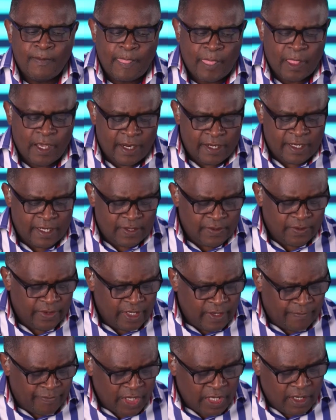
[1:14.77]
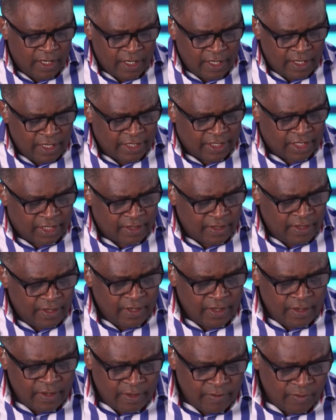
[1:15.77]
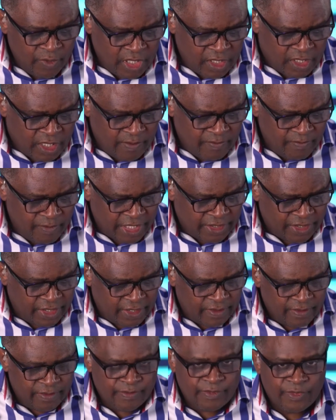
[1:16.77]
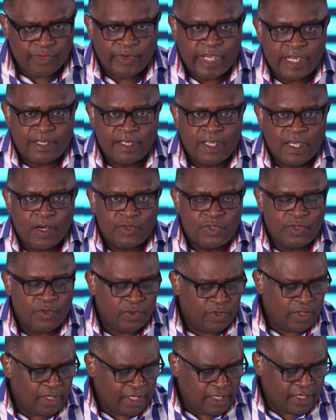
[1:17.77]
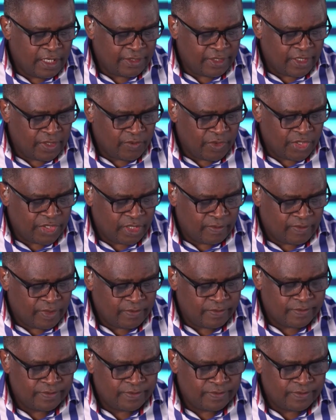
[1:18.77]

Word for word: Hallelujah. Let's welcome Mercy right now to lead us in worship.